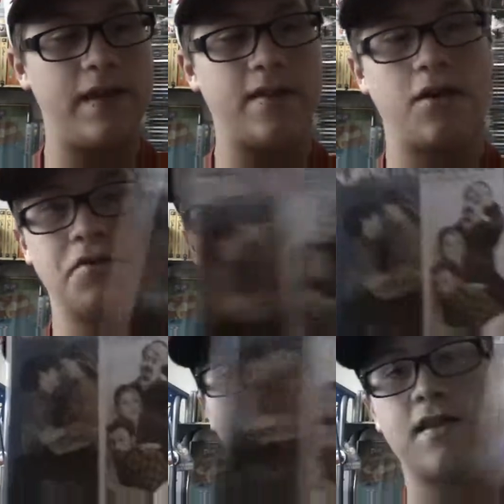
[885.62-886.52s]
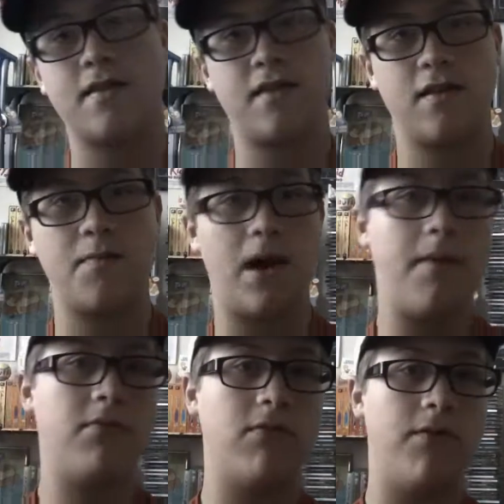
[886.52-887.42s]
It's called Going the Distance, but
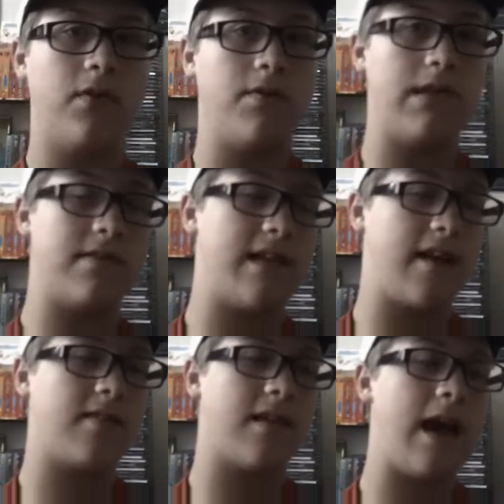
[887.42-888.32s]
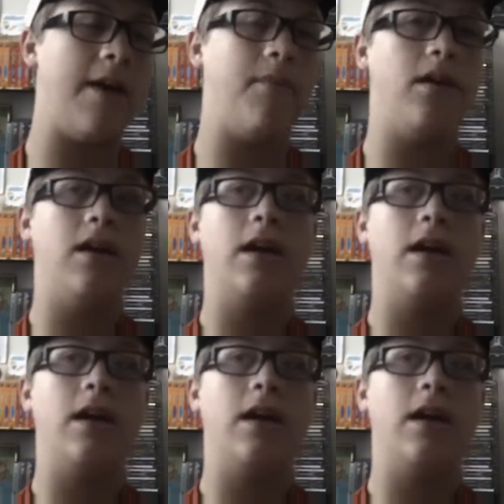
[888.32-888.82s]
I'm gonna review this next time,